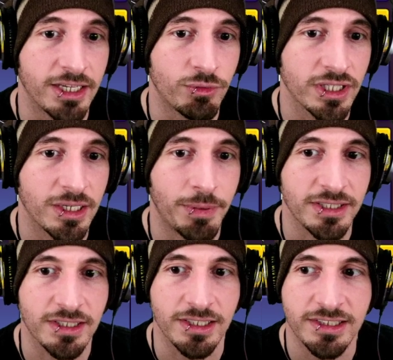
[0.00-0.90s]
It really
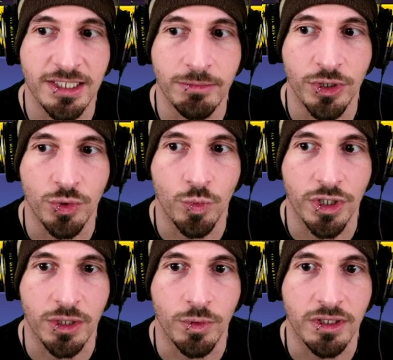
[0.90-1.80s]
depends on the team that you're
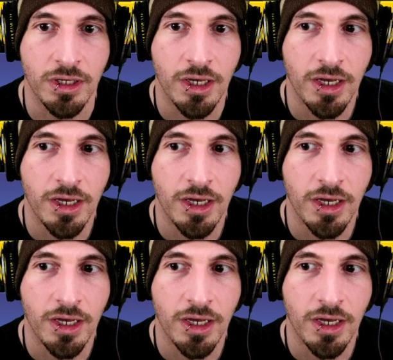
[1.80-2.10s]
working with.